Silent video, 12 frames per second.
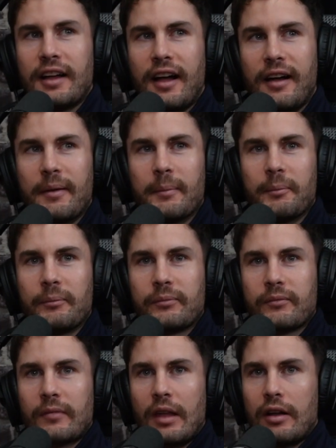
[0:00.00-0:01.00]

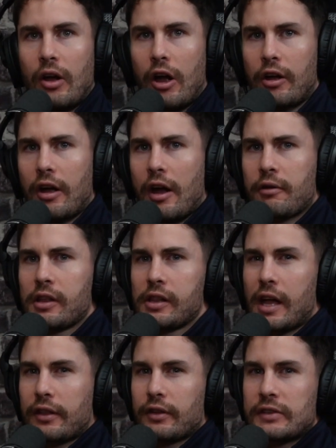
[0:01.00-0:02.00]
I really
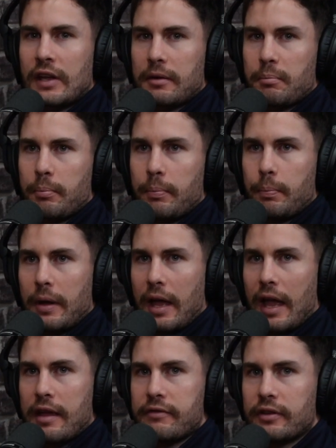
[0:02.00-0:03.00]
like those like
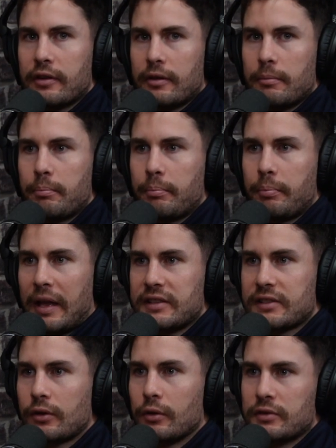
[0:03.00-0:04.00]

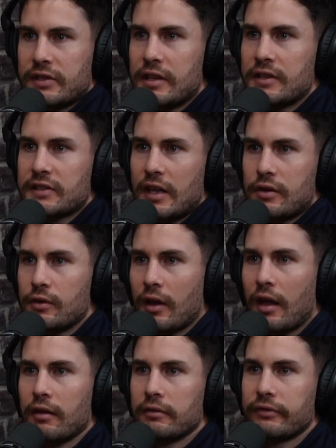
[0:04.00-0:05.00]
behavior-based goals, things that you
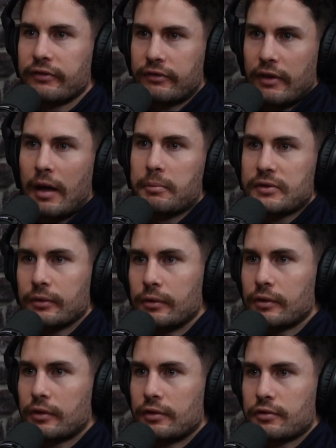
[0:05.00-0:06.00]
have
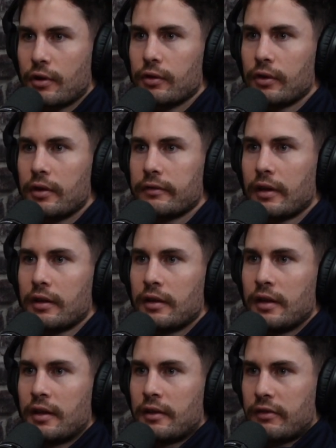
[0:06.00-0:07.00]
absolute control over.
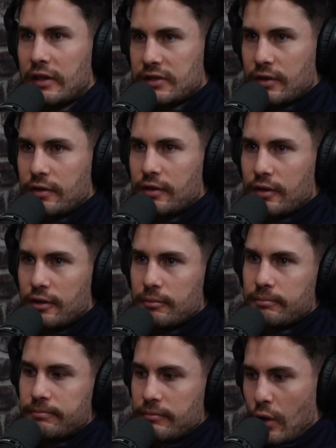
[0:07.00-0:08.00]
That's going
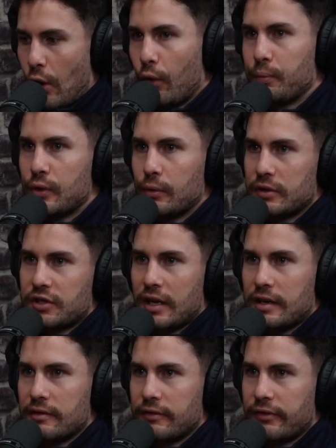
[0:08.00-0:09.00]
to help you
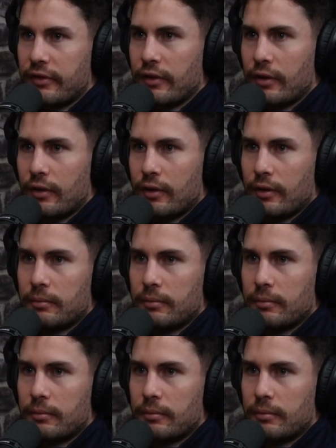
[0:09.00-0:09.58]
achieve the